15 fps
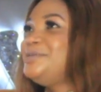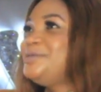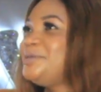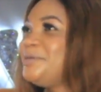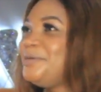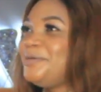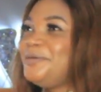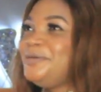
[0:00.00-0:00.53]
And
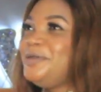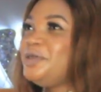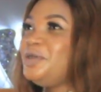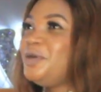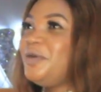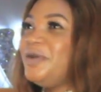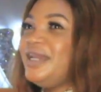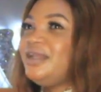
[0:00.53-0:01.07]
so,
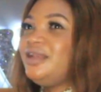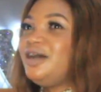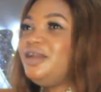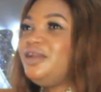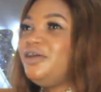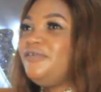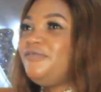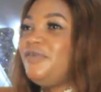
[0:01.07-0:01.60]
a lot
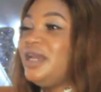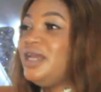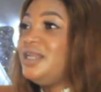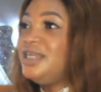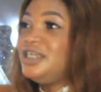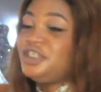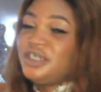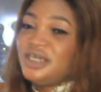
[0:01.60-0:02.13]
of
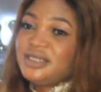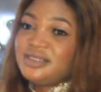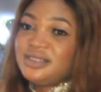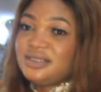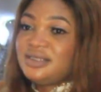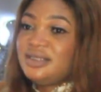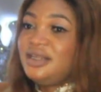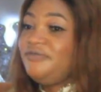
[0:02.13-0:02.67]

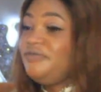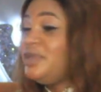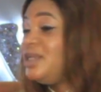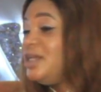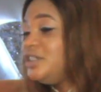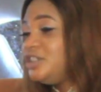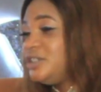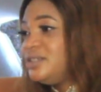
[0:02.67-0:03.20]
legends, living
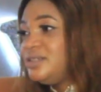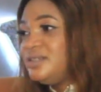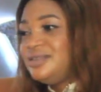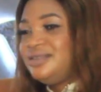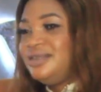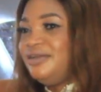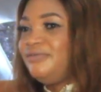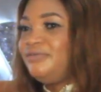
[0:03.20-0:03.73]

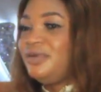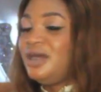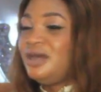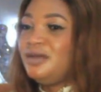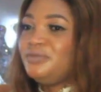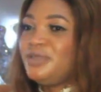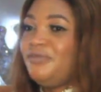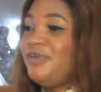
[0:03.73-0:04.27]
legends,
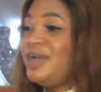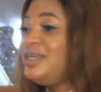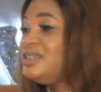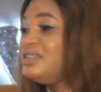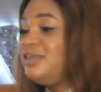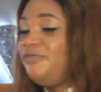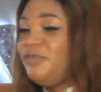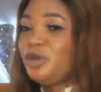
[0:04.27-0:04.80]
they find
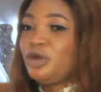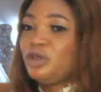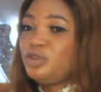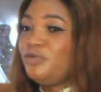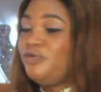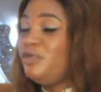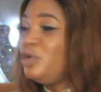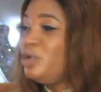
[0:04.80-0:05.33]
it difficult
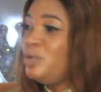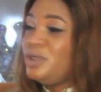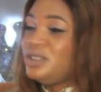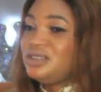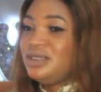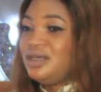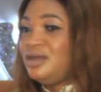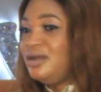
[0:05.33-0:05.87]
to flow
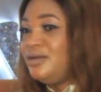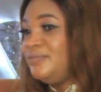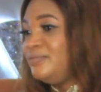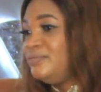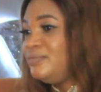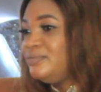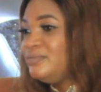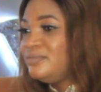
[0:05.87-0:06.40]
with
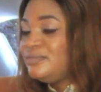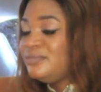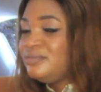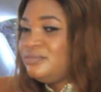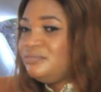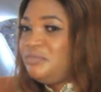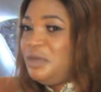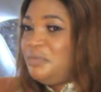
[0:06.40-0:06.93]

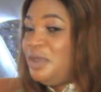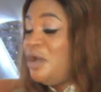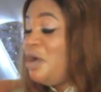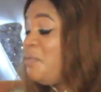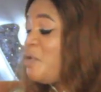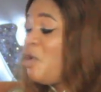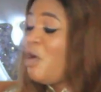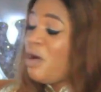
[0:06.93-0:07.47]
maybe
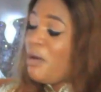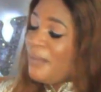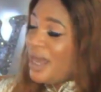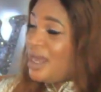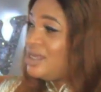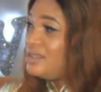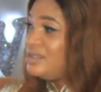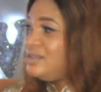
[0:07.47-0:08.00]

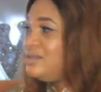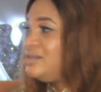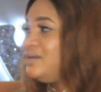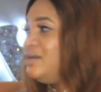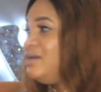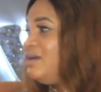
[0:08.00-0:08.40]
upcomers.